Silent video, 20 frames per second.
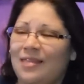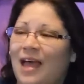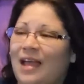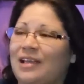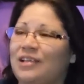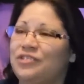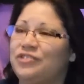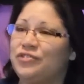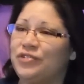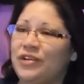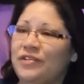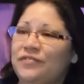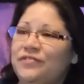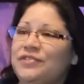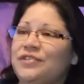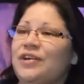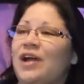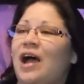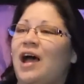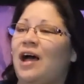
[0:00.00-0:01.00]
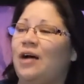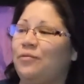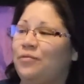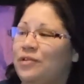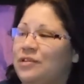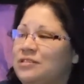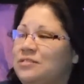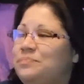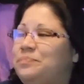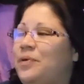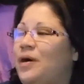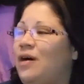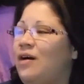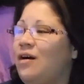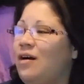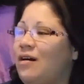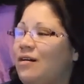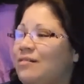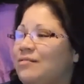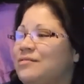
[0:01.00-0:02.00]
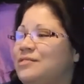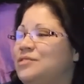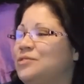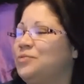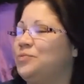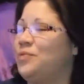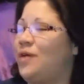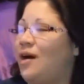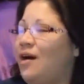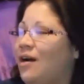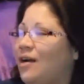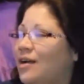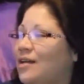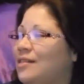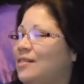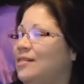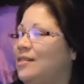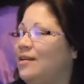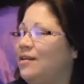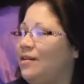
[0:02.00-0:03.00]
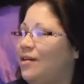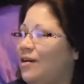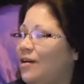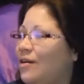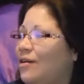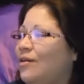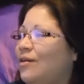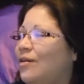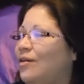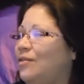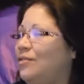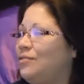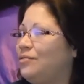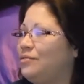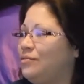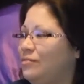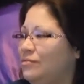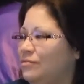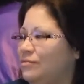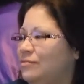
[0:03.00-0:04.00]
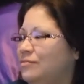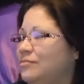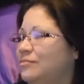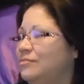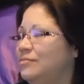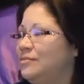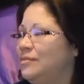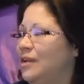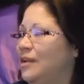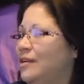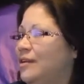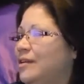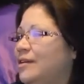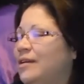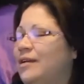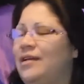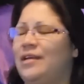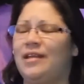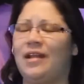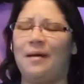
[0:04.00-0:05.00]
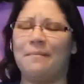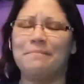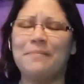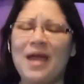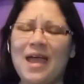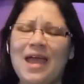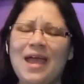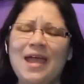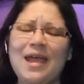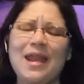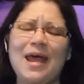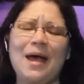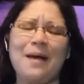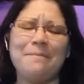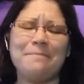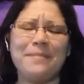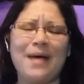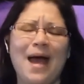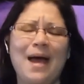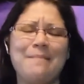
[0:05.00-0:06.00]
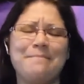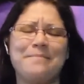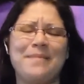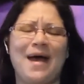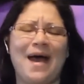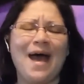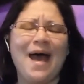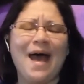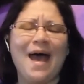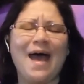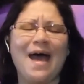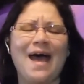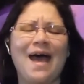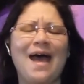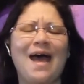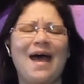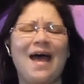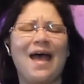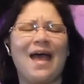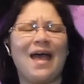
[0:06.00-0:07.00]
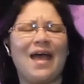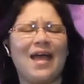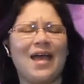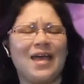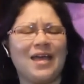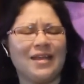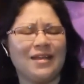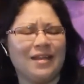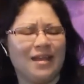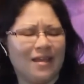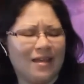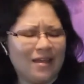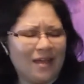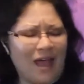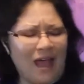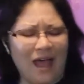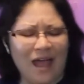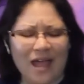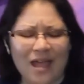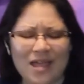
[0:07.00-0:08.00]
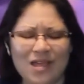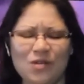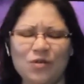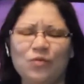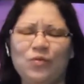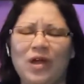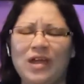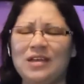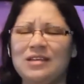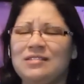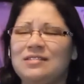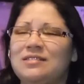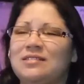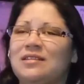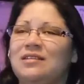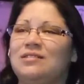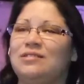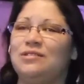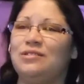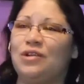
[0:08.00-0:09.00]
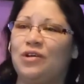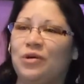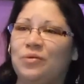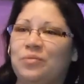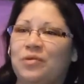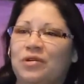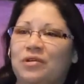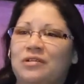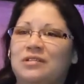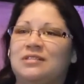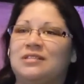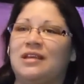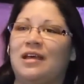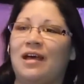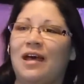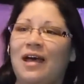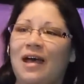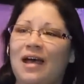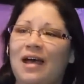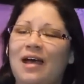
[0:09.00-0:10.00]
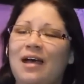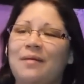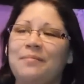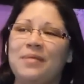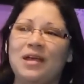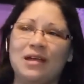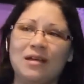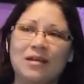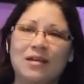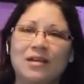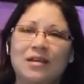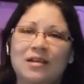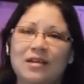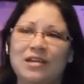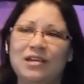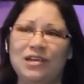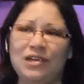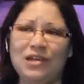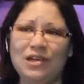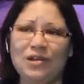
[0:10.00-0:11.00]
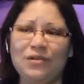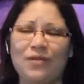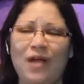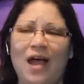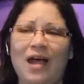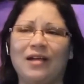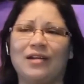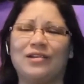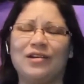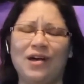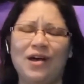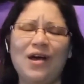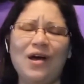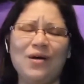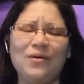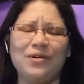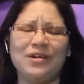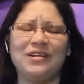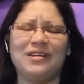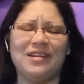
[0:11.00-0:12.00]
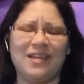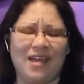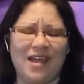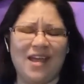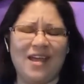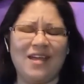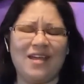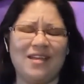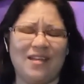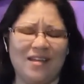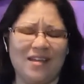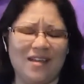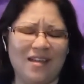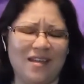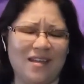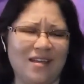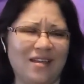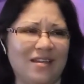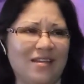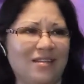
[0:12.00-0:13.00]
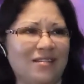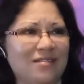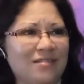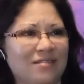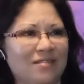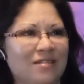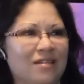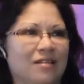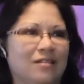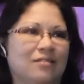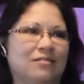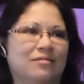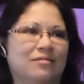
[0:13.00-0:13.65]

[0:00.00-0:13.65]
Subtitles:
Like a drifter, I was born to walk alone. And I made up my mind. I ain't wasting no more time. Here I go again.